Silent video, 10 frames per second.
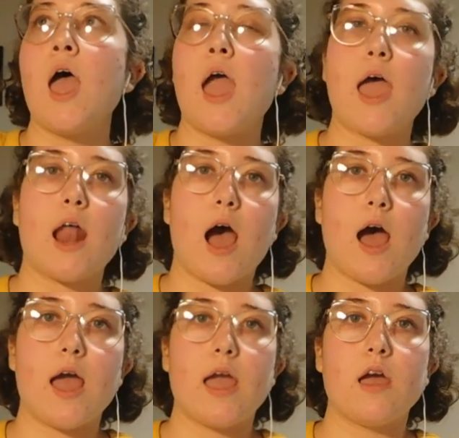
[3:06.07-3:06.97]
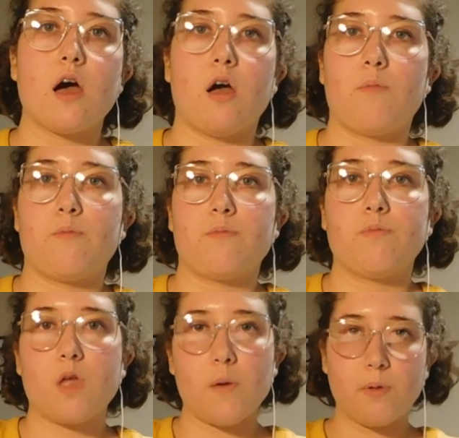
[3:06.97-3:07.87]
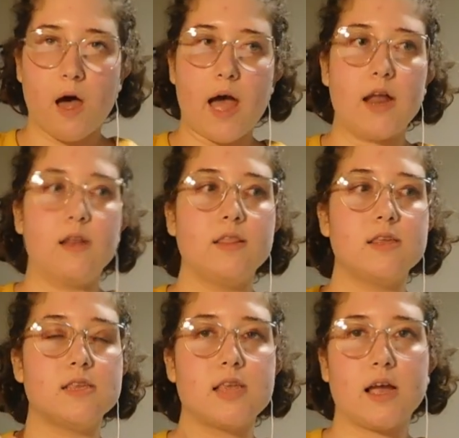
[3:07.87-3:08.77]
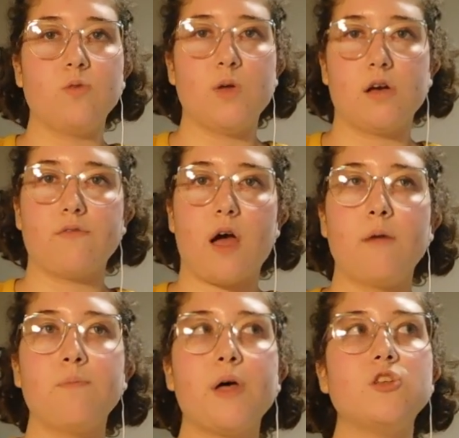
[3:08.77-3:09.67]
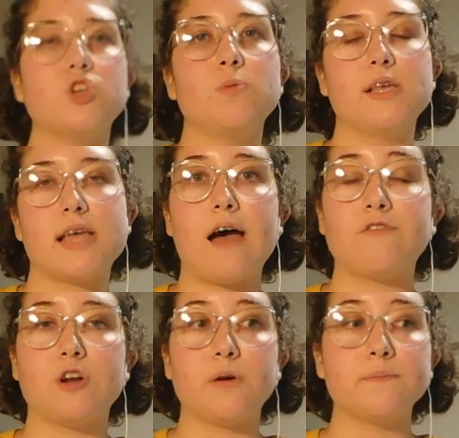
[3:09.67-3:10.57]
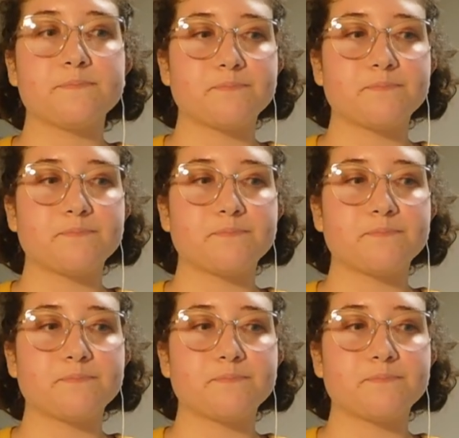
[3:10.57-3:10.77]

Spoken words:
And I applied the second week of, I applied 2 weeks after,